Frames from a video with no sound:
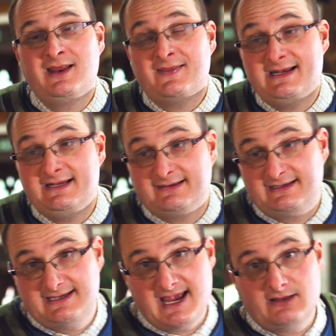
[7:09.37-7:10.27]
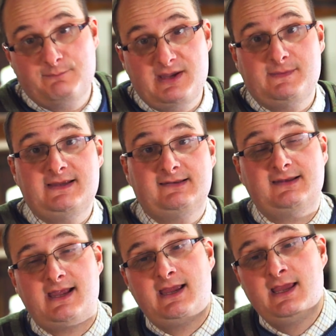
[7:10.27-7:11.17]
They need to get the
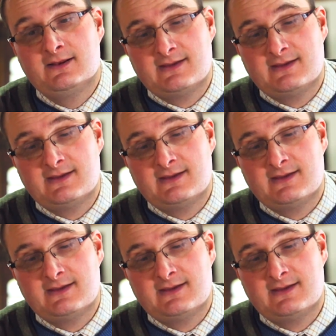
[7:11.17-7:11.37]
BBC.